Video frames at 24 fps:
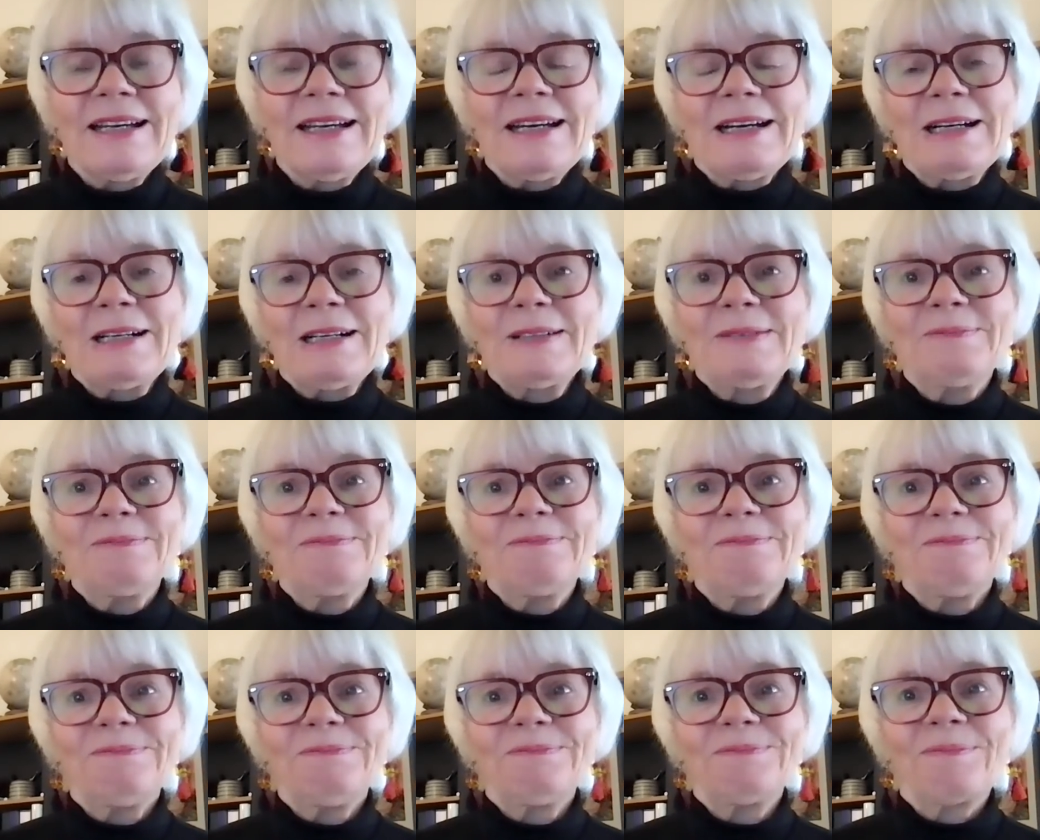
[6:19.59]

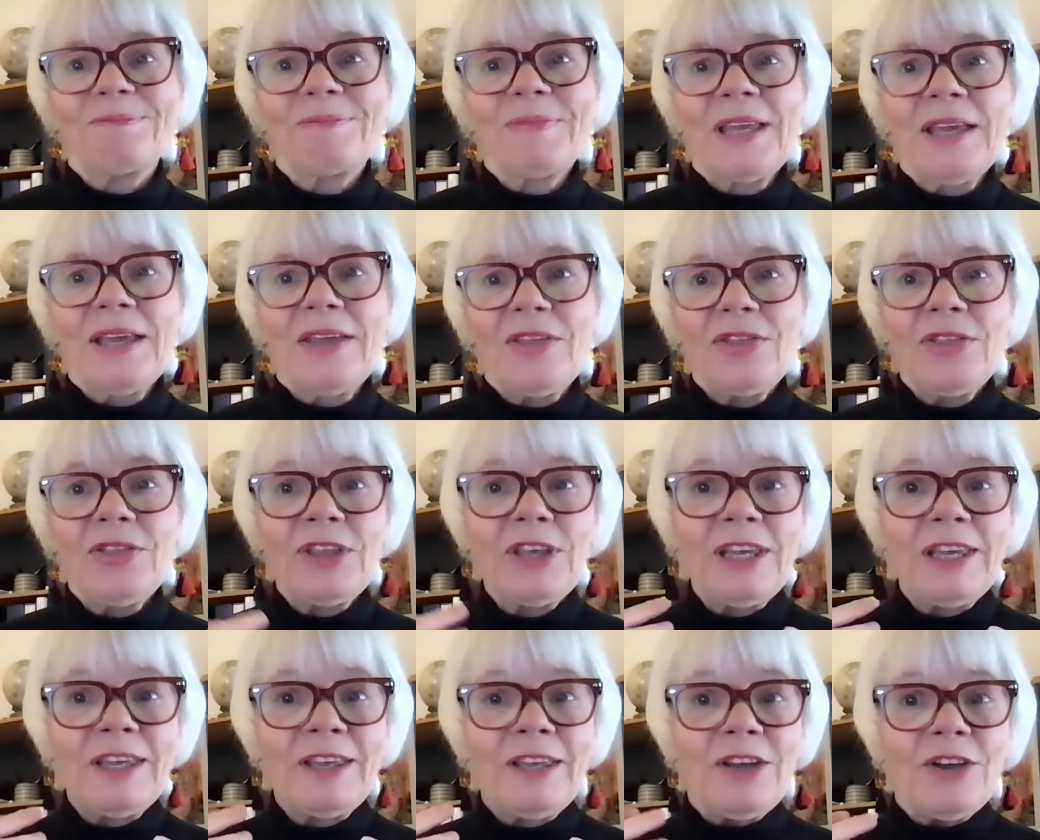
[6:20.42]

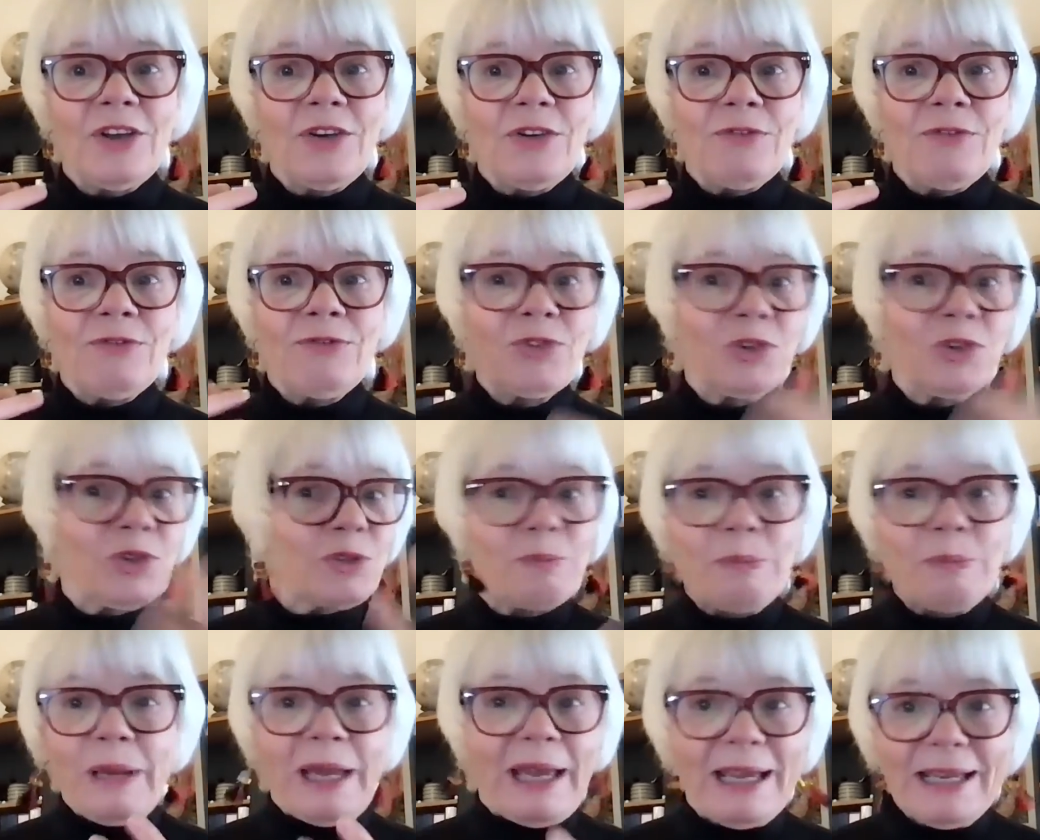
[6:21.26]
the foot
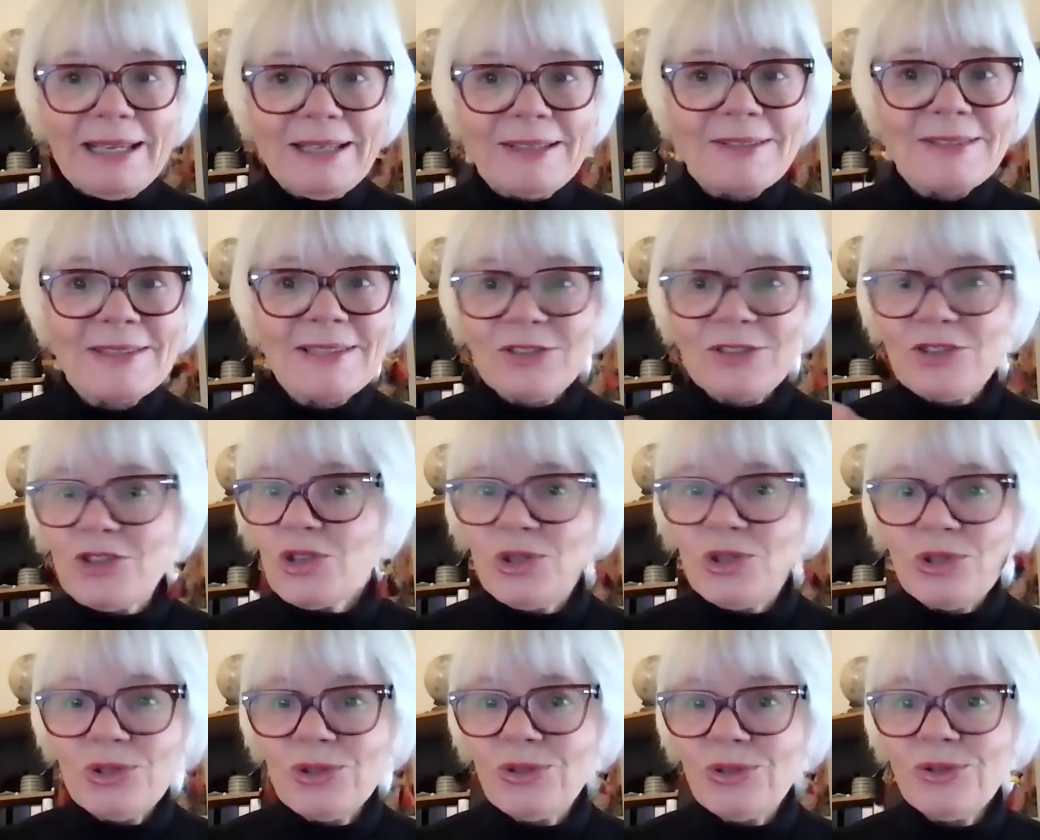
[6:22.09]
packs, the
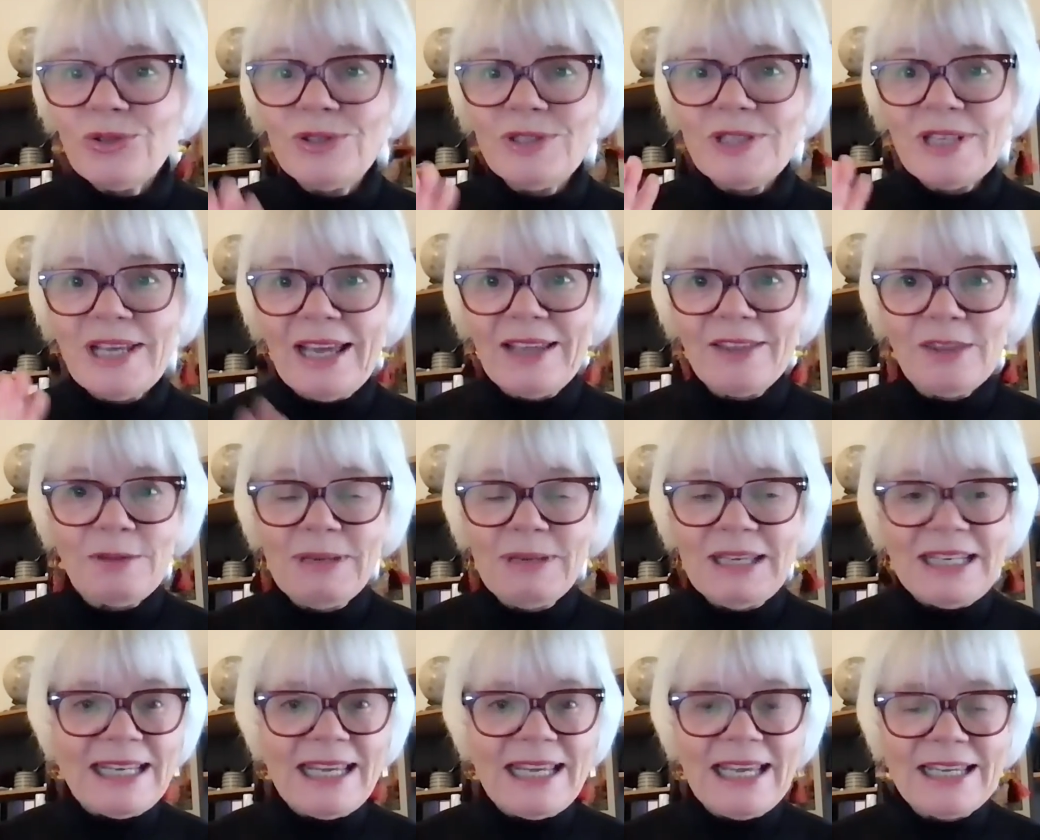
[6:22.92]
shoes and the
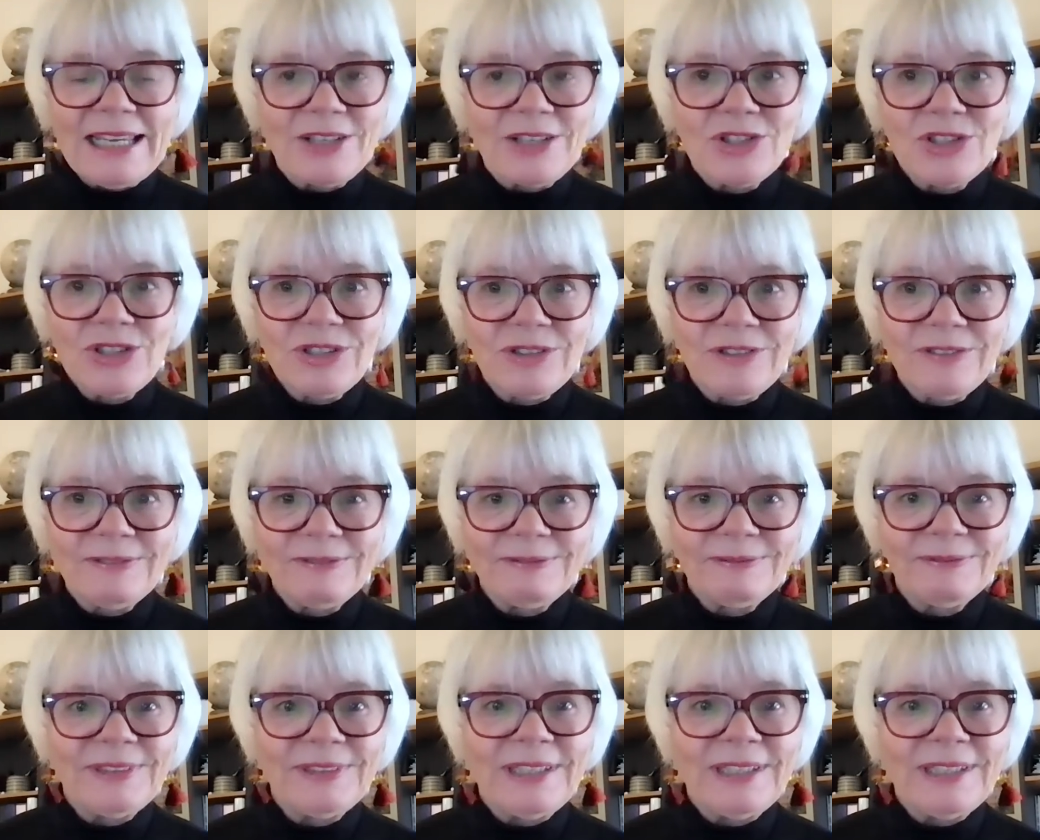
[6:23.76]
medication,